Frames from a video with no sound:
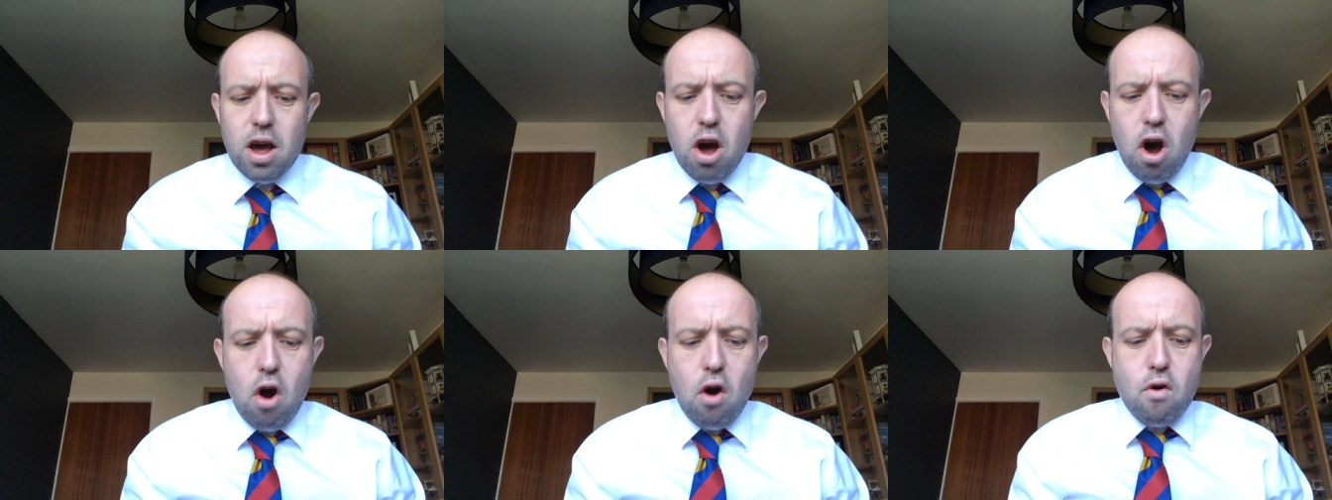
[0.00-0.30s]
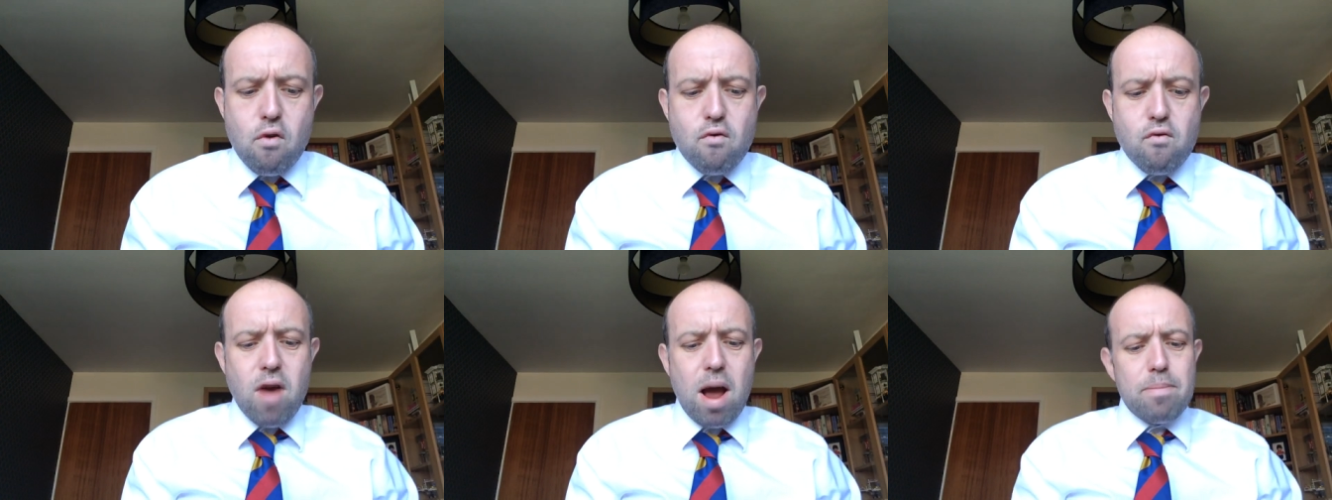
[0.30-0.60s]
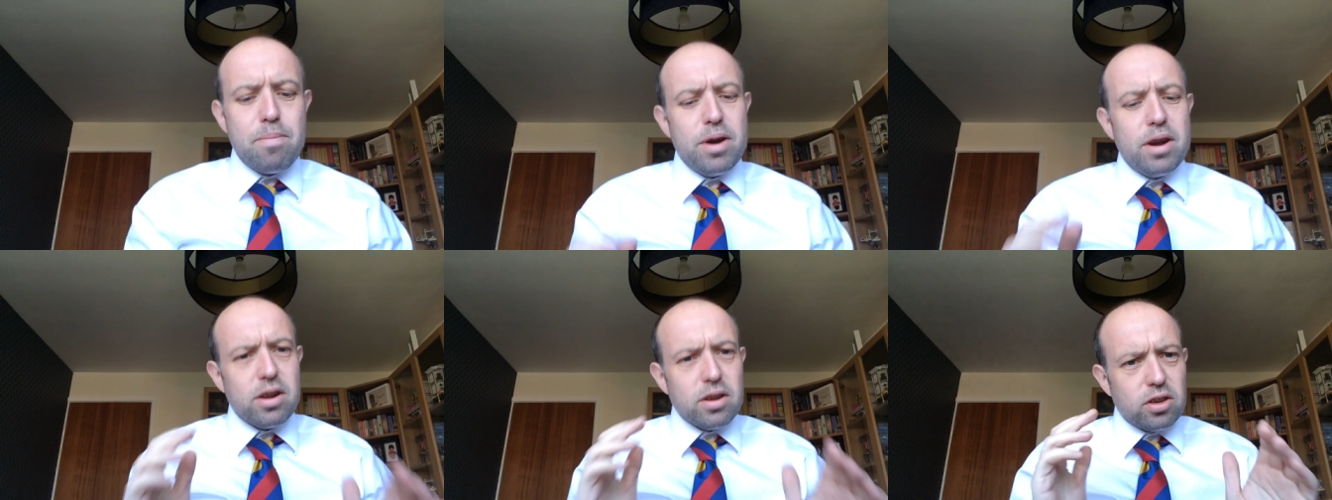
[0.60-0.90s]
a
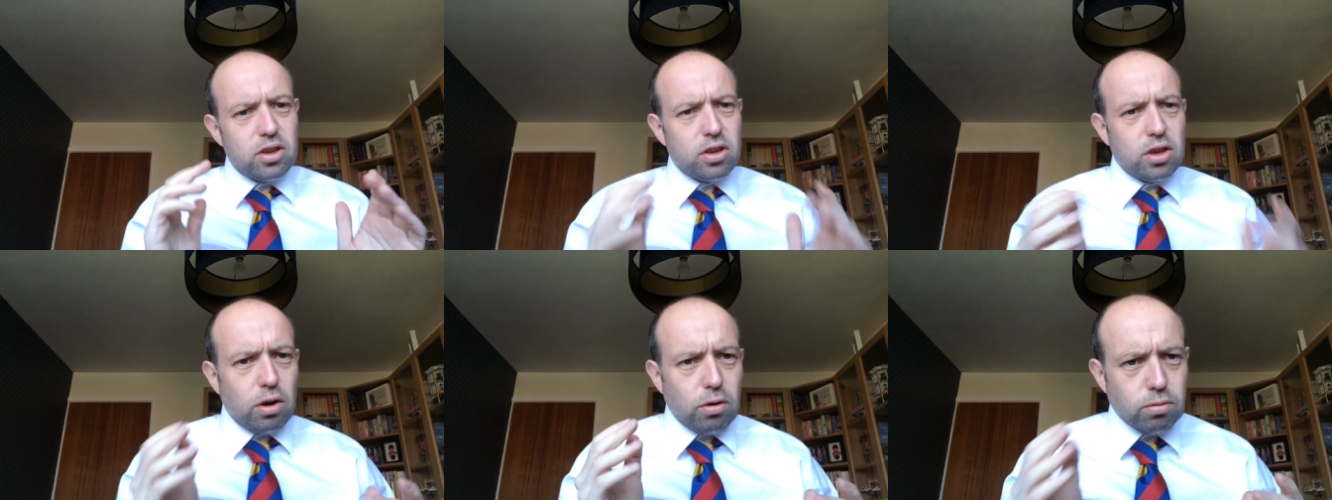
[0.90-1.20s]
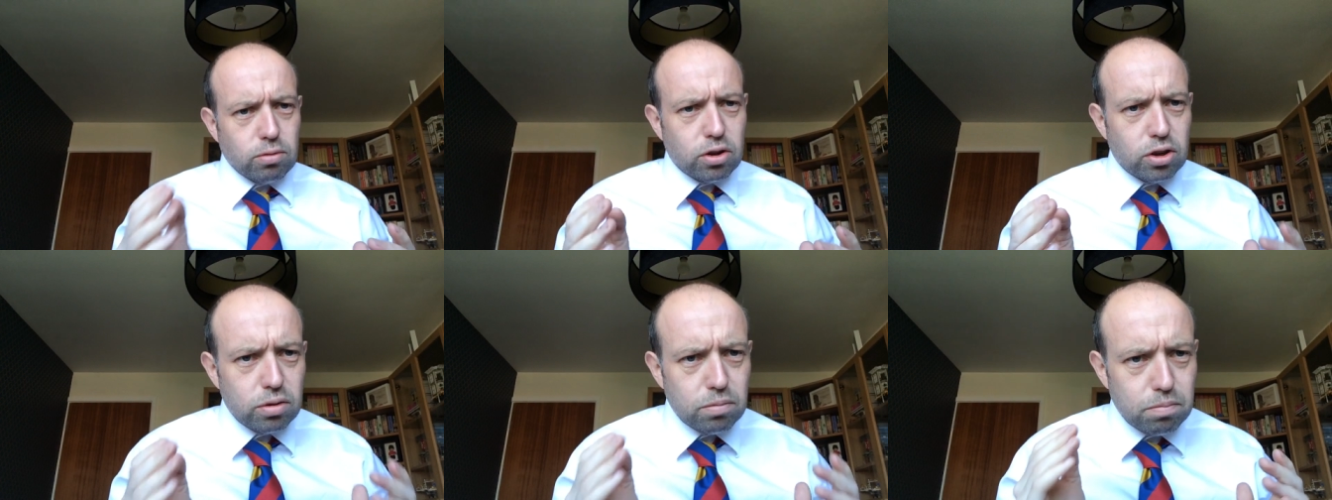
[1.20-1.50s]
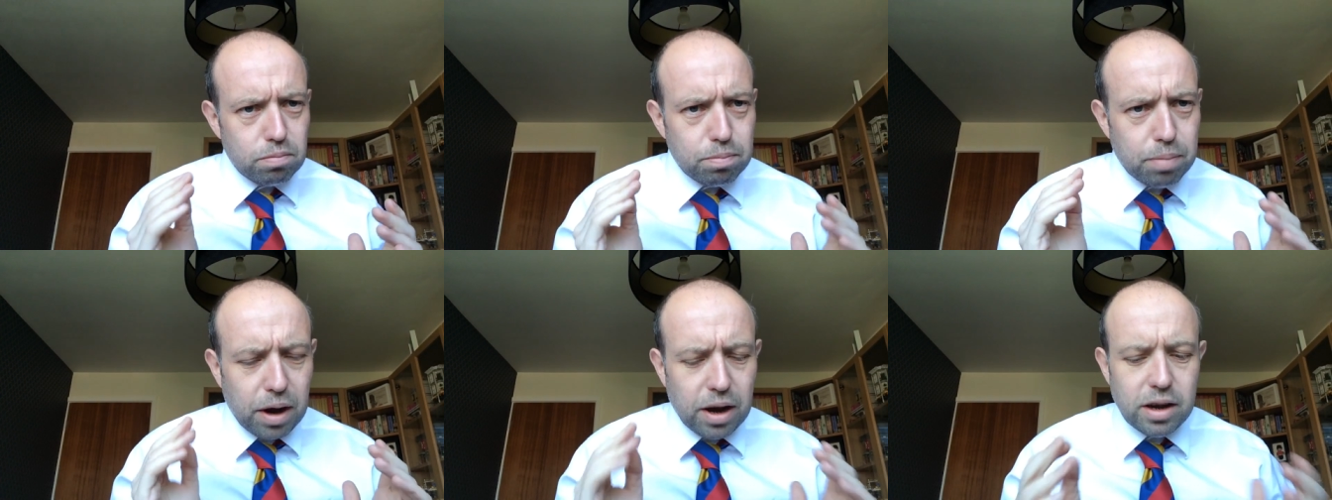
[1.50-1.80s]
rapid assault
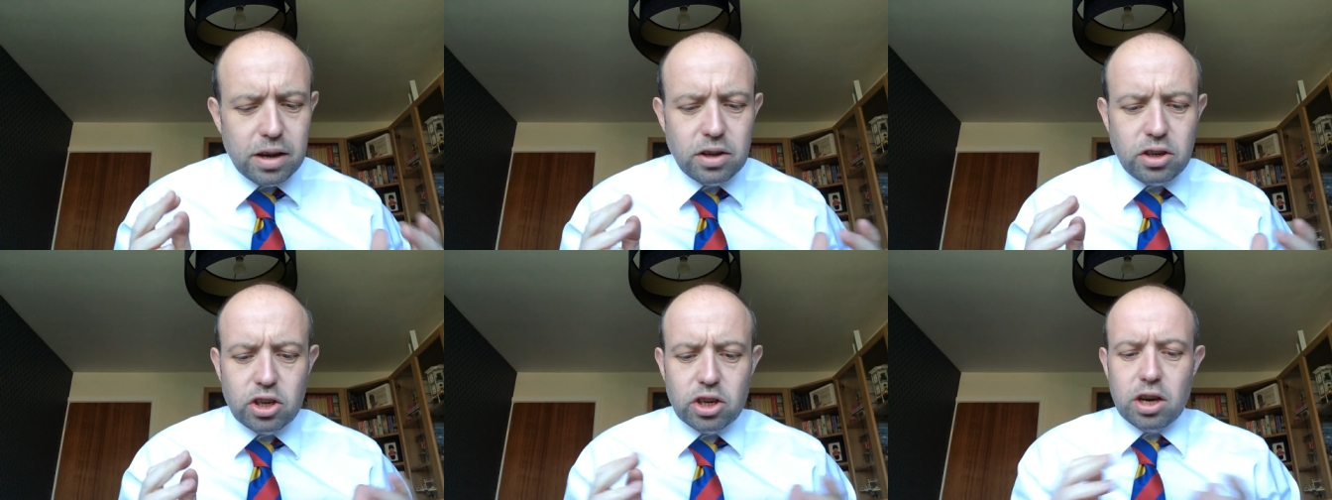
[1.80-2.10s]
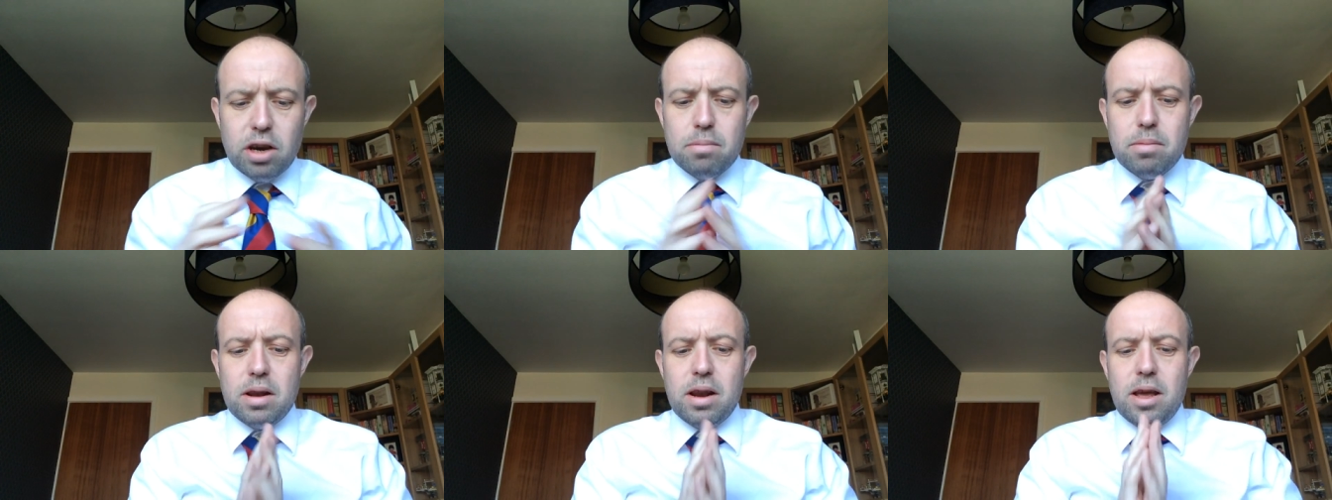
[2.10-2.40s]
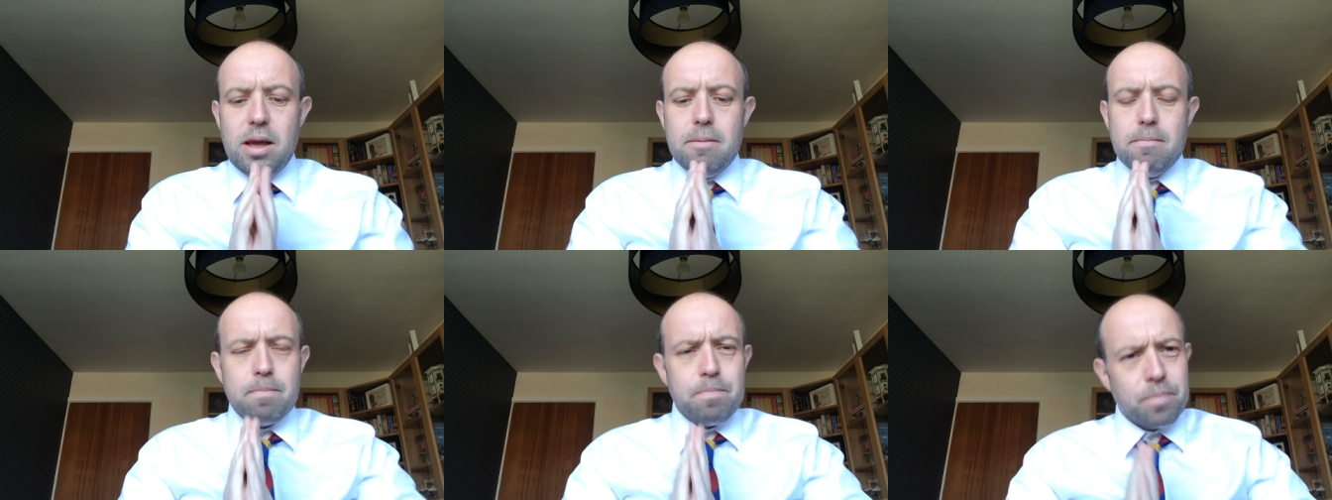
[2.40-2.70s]
by
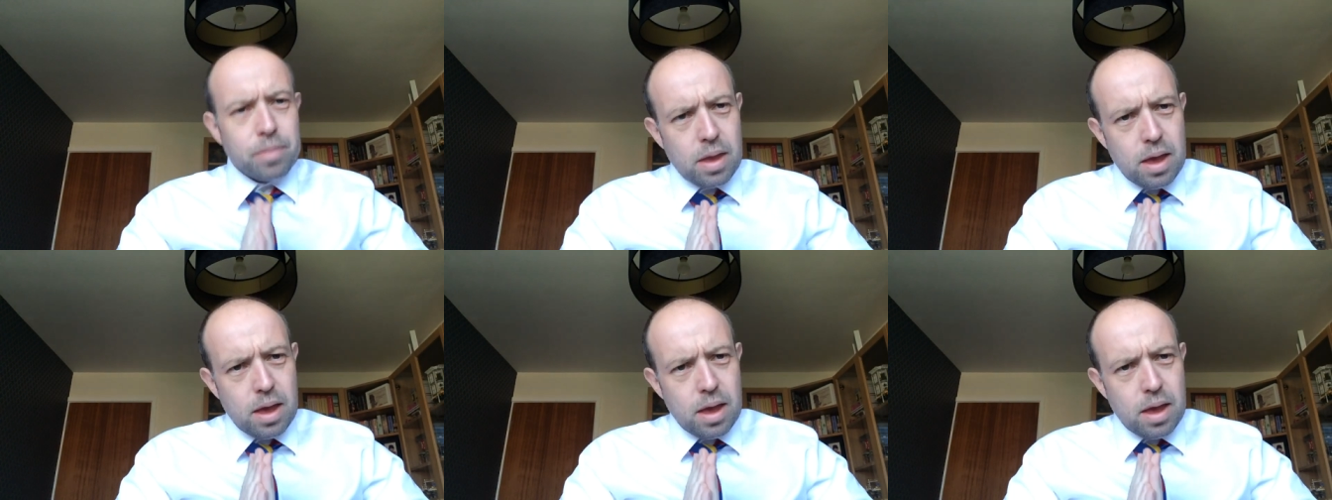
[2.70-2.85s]
Germany